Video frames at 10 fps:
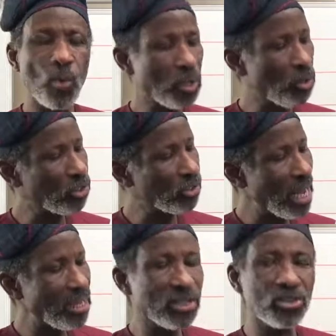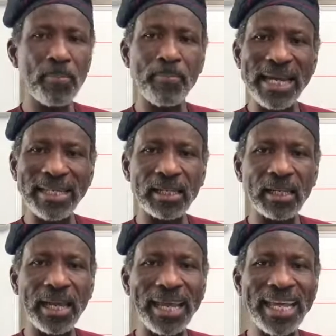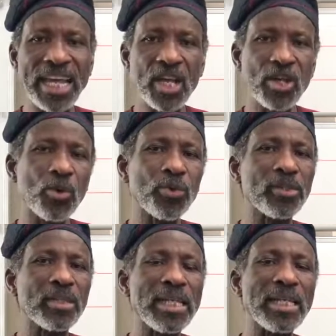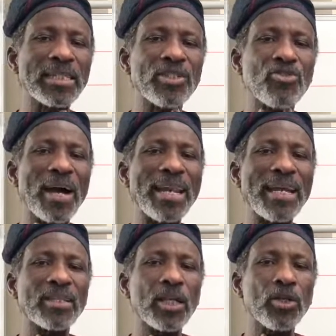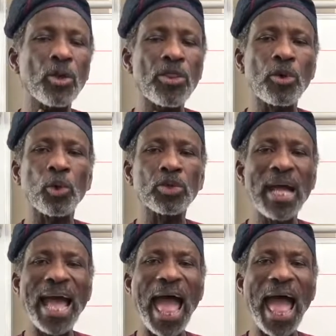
When you say this repeatedly, you will see that dryness in your throat.